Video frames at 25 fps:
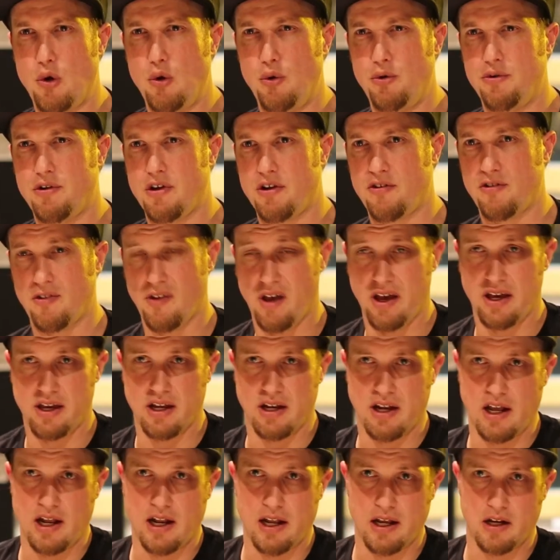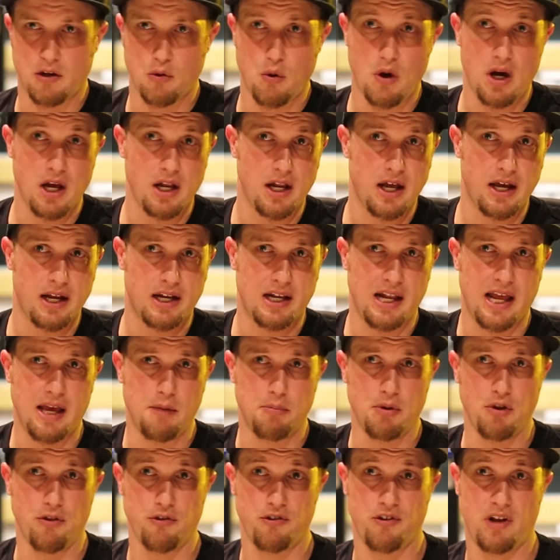older psychedelic twilight
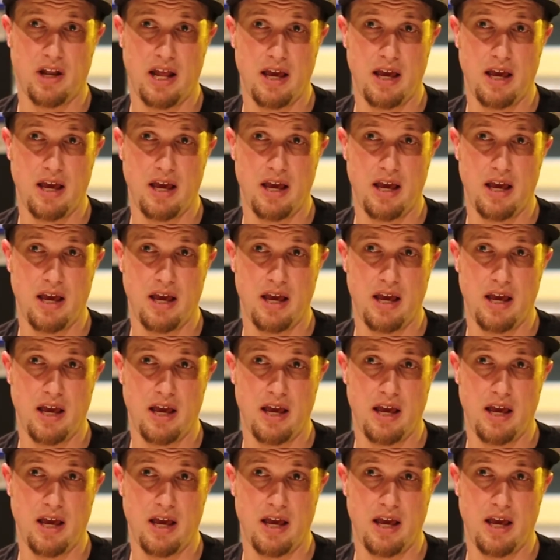labels.